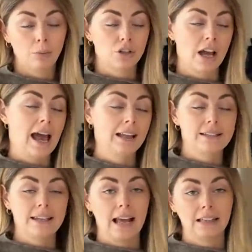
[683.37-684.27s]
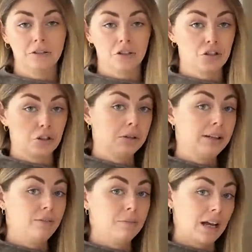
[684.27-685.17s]
which are anti-allergen, do
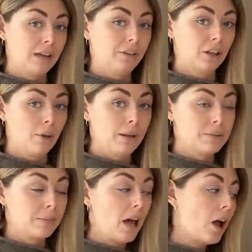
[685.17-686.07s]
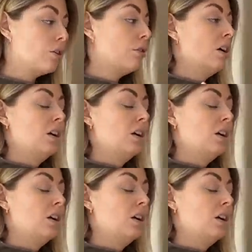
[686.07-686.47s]
leave them down in the comments below.